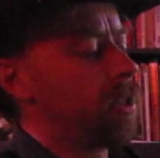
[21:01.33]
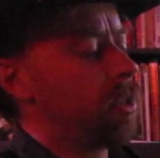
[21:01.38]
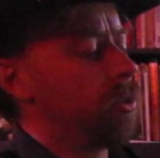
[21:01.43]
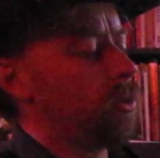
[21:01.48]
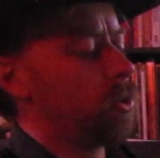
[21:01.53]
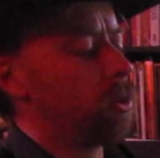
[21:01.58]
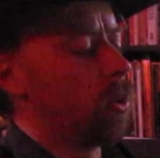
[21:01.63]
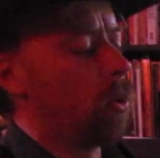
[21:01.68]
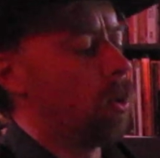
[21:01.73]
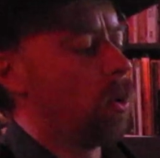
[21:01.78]

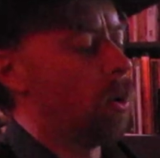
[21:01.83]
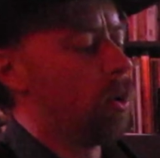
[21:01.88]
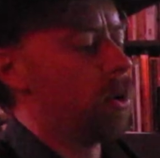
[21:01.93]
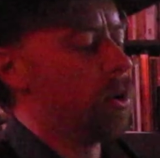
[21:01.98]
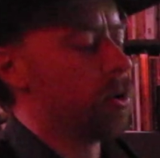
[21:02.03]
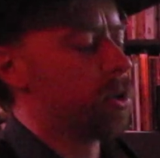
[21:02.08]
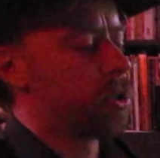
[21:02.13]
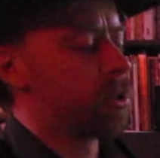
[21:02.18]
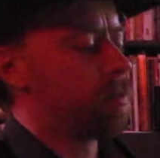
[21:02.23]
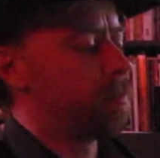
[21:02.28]
those
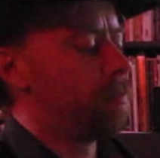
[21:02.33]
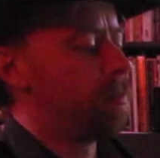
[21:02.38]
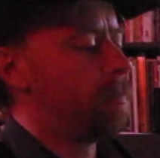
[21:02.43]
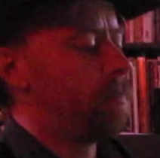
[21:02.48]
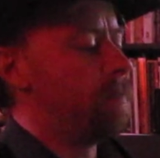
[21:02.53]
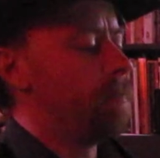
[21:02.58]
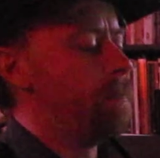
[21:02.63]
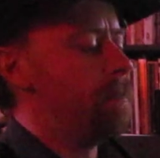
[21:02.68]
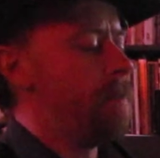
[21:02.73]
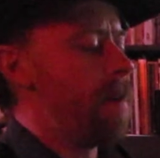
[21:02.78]
oils
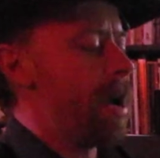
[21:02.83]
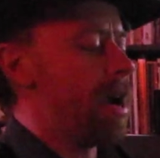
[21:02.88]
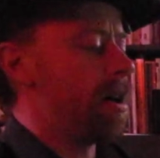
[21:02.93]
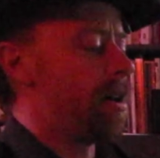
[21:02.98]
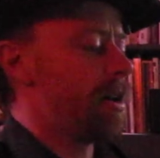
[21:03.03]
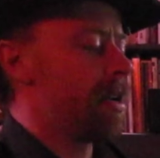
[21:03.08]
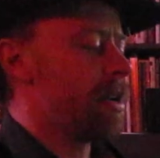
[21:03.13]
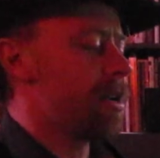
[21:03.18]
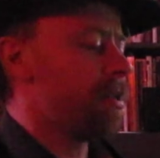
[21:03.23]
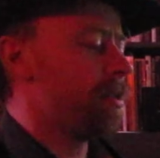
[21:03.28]

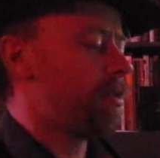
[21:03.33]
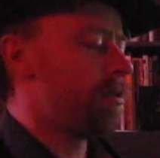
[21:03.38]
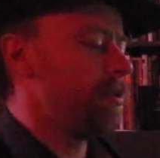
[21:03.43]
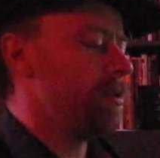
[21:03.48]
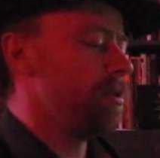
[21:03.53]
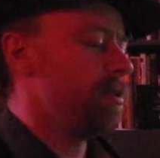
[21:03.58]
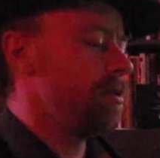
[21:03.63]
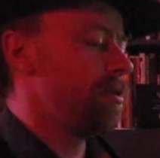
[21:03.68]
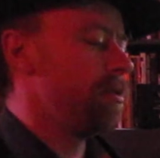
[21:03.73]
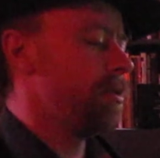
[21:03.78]
marrying
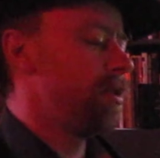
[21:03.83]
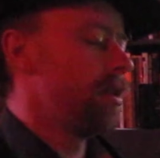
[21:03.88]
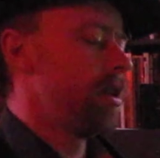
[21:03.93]
through